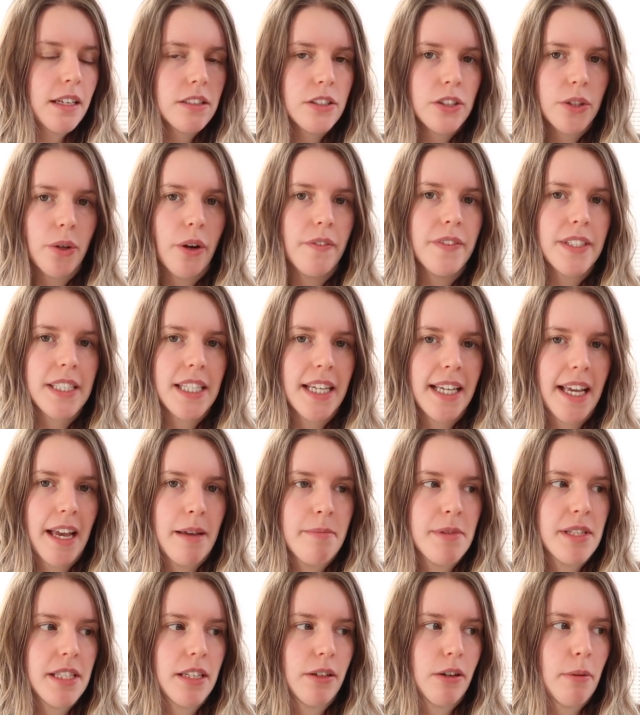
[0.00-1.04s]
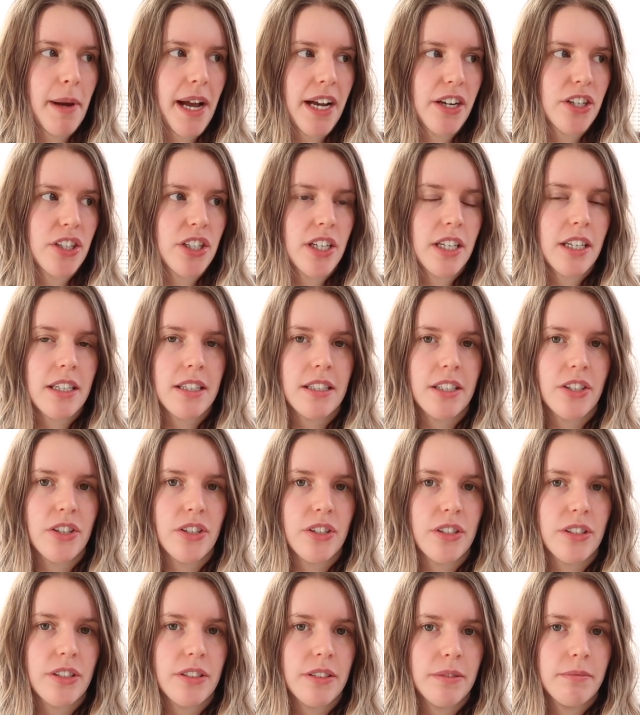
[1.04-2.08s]
So obviously it came in zero packaging because I
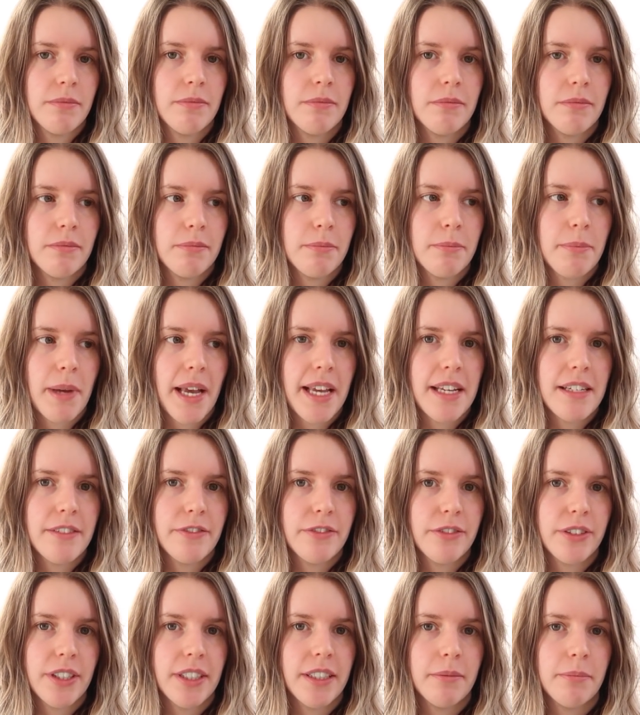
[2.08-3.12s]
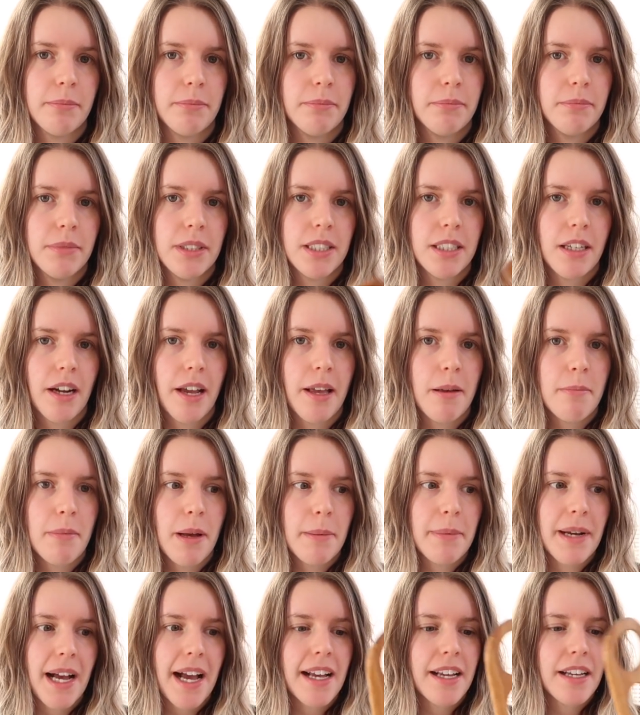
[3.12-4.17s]
just paid for it and stuck it in
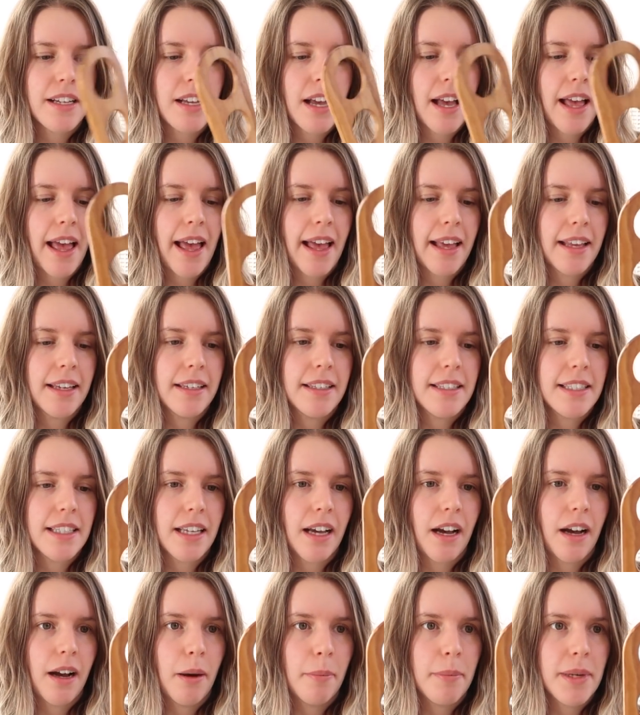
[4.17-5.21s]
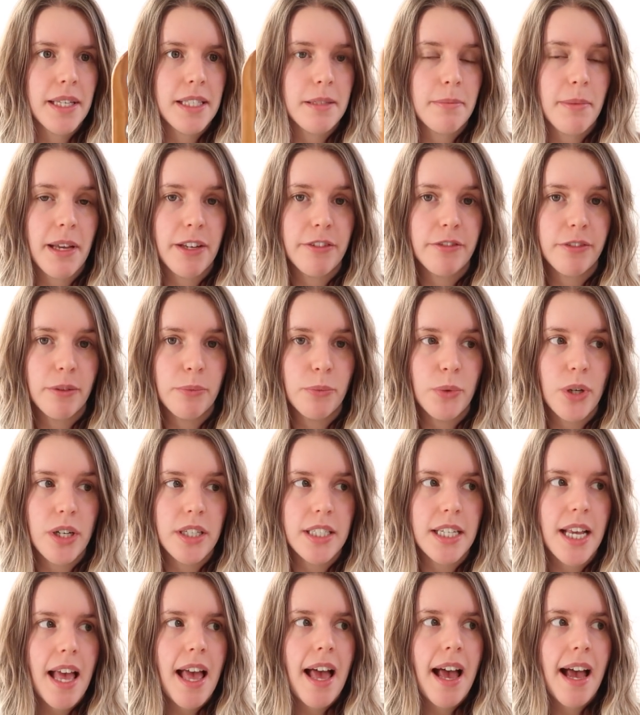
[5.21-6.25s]
my bag, and it's made from
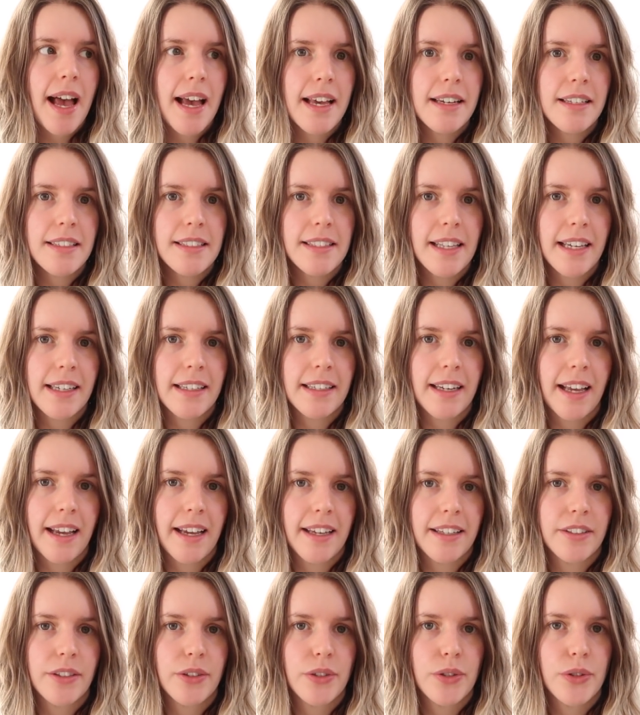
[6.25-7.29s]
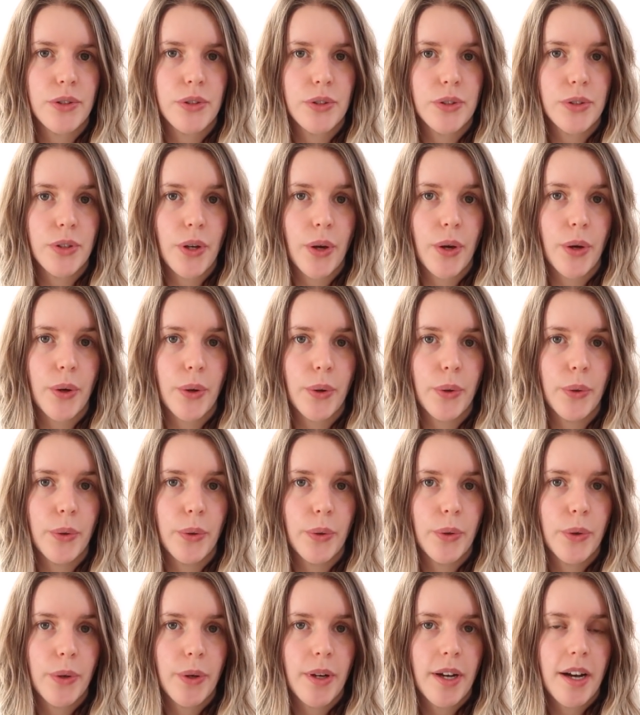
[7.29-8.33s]
wood and it's secondhand. So